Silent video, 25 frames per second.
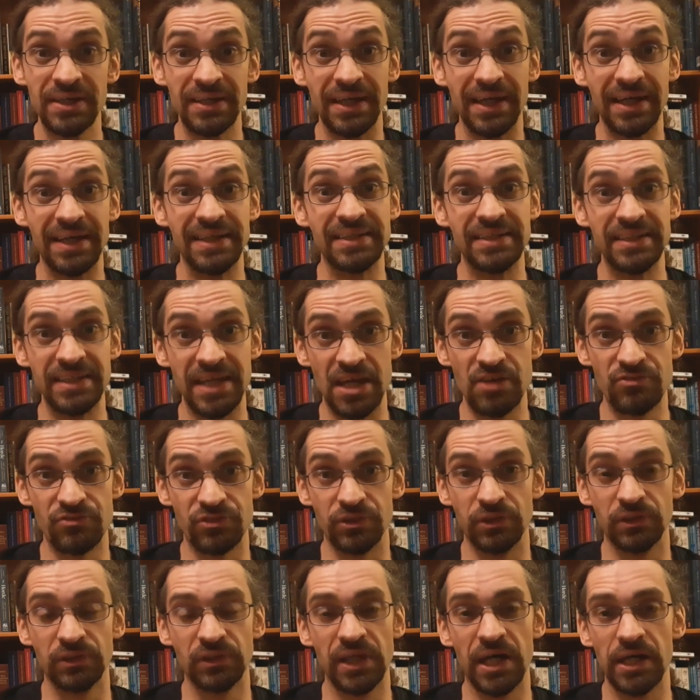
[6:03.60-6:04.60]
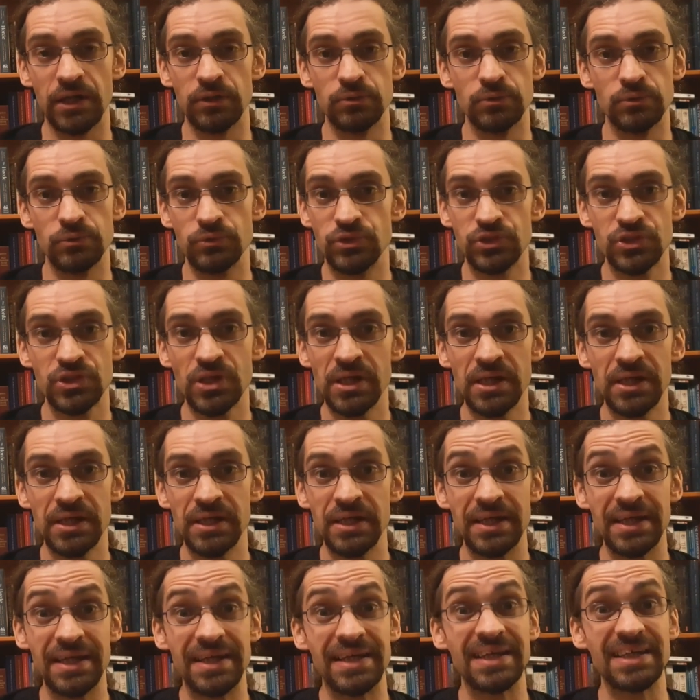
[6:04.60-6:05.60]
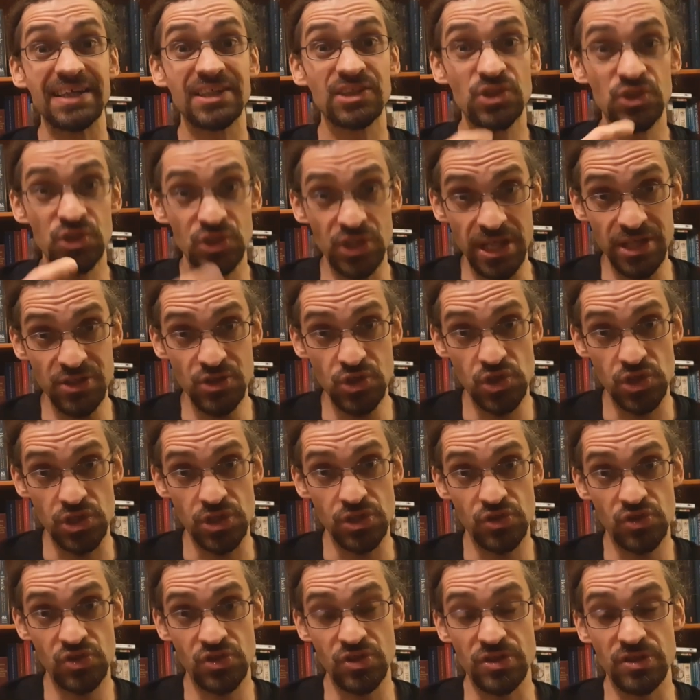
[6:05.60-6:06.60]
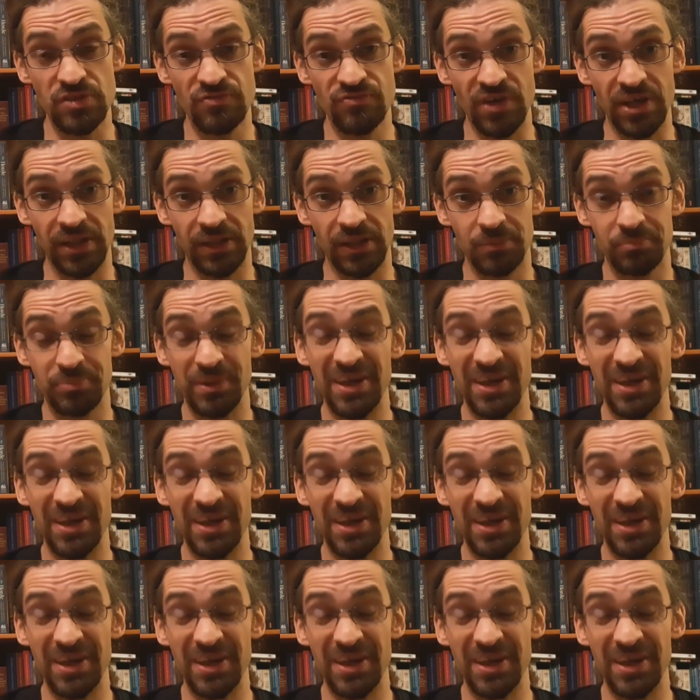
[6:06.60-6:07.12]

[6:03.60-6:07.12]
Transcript: and never allows exchanges to develop,